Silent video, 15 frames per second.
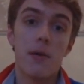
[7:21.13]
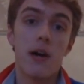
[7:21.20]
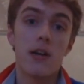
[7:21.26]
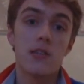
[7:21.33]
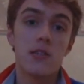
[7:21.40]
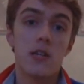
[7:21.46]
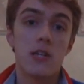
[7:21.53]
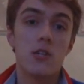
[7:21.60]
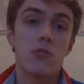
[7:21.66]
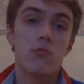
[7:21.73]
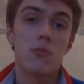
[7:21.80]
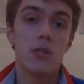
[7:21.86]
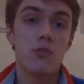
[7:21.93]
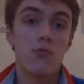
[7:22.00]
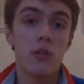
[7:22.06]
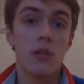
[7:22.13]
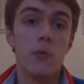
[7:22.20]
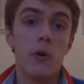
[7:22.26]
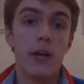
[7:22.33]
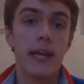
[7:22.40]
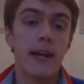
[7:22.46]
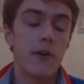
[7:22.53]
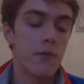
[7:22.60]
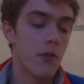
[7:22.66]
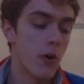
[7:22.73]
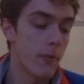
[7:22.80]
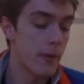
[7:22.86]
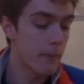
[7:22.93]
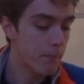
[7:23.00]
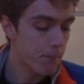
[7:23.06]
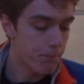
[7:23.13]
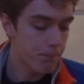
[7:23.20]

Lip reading: Maxx, and it's really working out for me.